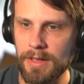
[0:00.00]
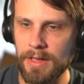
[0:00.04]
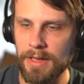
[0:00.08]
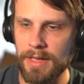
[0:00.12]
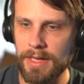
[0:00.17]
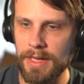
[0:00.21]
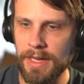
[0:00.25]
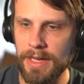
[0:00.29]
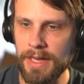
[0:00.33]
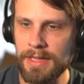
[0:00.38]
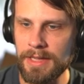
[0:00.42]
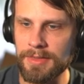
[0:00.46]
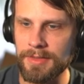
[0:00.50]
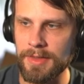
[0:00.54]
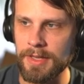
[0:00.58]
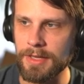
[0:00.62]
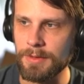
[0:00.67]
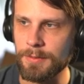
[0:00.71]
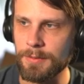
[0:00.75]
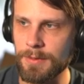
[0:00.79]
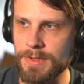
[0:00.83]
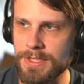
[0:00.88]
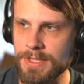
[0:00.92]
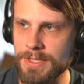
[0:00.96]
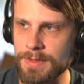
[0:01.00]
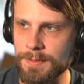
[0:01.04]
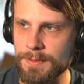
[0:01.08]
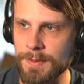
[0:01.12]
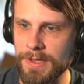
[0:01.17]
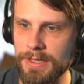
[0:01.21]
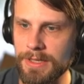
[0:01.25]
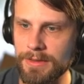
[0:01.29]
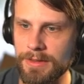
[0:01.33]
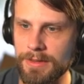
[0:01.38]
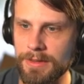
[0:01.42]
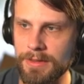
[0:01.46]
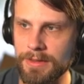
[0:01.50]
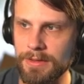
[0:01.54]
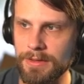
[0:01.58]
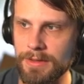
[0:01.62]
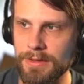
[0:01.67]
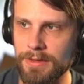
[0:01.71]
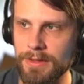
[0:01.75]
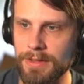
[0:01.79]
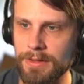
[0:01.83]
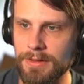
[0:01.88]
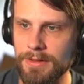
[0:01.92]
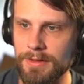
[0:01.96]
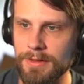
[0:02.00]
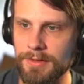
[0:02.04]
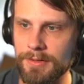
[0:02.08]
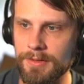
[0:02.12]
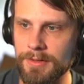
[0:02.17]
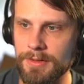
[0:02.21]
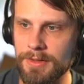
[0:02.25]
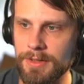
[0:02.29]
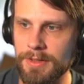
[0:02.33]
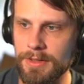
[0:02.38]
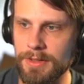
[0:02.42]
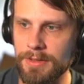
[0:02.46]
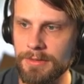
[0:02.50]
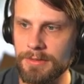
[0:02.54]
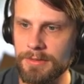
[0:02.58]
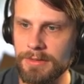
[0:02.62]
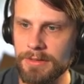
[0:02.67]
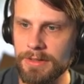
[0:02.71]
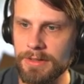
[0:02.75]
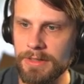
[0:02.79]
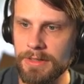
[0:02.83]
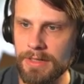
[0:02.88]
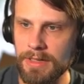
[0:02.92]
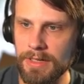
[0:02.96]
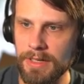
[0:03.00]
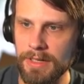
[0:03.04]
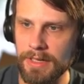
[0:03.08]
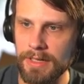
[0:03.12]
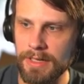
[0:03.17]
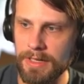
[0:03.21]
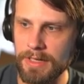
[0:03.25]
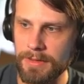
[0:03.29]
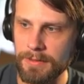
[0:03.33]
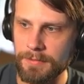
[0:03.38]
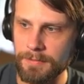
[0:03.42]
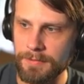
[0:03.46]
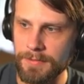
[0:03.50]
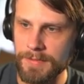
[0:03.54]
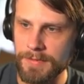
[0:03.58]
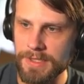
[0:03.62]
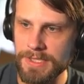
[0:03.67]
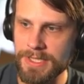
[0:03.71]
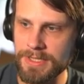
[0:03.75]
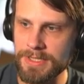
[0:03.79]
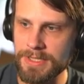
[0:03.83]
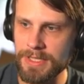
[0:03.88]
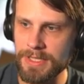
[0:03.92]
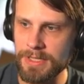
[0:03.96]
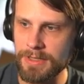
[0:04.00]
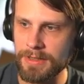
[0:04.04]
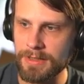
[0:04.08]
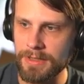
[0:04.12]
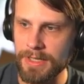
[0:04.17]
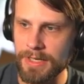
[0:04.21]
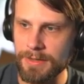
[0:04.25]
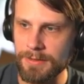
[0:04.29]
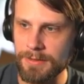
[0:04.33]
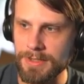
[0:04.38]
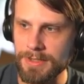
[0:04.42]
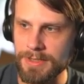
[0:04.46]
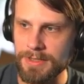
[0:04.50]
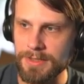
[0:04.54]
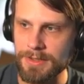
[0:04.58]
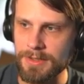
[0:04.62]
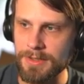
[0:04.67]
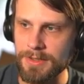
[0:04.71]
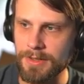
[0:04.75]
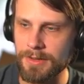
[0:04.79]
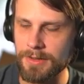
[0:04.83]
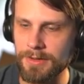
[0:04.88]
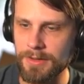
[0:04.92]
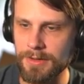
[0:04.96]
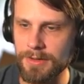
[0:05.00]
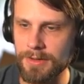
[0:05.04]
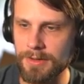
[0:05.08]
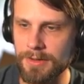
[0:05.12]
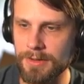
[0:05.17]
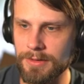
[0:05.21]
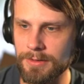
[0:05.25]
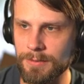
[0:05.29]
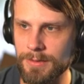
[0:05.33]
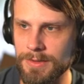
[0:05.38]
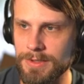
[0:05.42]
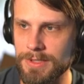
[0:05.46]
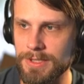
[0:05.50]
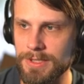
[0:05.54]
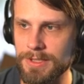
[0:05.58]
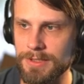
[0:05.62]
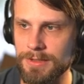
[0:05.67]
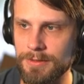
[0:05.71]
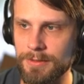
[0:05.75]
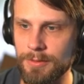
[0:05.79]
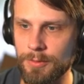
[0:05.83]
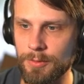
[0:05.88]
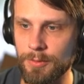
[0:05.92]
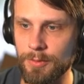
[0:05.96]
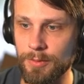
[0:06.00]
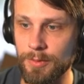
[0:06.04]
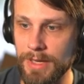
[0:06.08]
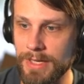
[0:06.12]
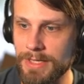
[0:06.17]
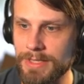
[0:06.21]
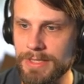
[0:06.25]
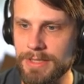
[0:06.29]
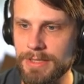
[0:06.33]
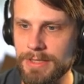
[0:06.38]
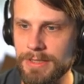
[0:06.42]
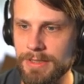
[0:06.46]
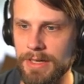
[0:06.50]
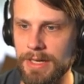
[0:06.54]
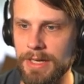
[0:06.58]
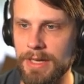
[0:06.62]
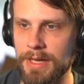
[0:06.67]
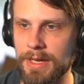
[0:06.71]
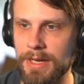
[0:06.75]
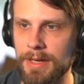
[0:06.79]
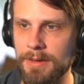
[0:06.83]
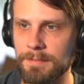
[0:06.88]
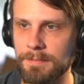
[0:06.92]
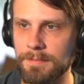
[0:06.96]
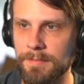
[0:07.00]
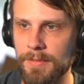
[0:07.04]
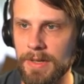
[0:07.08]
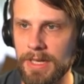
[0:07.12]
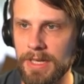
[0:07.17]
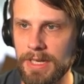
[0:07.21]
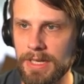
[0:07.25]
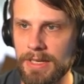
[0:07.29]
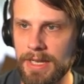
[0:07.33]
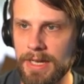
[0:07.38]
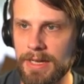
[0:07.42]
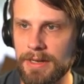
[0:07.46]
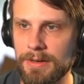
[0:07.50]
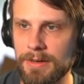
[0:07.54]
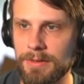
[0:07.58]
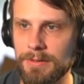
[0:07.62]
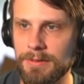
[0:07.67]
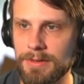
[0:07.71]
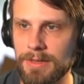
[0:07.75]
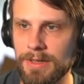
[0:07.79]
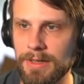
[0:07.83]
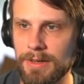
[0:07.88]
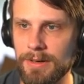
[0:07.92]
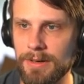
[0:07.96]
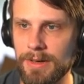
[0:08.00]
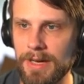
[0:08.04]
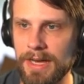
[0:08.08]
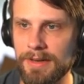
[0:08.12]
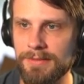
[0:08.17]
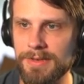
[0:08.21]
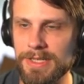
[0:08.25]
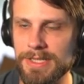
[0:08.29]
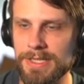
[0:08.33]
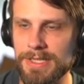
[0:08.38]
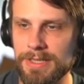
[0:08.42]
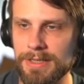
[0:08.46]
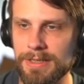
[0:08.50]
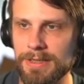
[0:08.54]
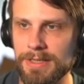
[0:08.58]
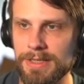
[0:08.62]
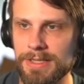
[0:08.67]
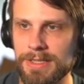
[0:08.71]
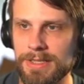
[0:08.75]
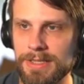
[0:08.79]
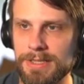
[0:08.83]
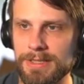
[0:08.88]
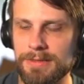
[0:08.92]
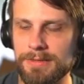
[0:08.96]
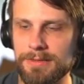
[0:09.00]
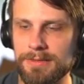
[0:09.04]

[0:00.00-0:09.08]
I think we just play the, the Elixir here. Um, this is going to allow us to draw a card, which is great. Um, and now, you know, obviously this